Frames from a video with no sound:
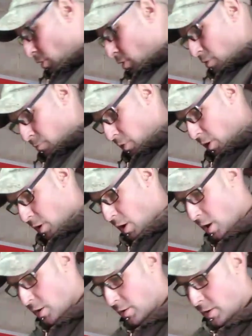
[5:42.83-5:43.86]

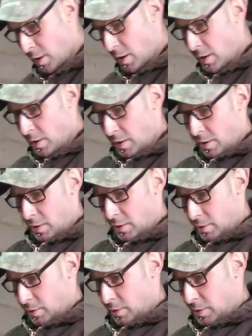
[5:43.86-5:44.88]
But
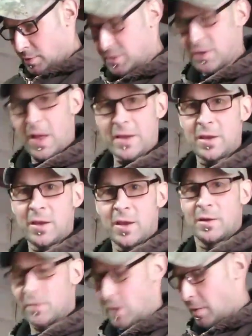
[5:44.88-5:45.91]
until I can
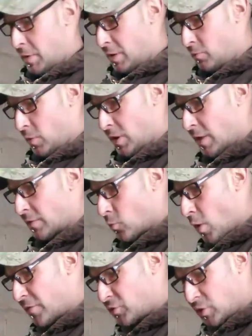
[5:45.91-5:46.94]
get... I mean, we got the
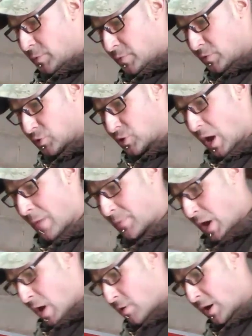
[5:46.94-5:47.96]
wife's Jeep in the shop
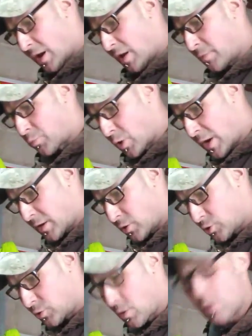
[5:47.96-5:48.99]
now, and I got a brake
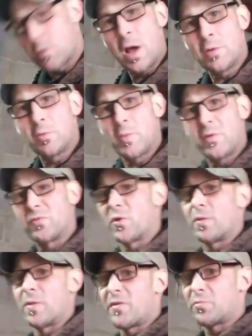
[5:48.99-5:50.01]
issue going on with my
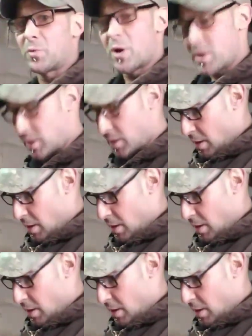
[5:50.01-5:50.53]
front left brake.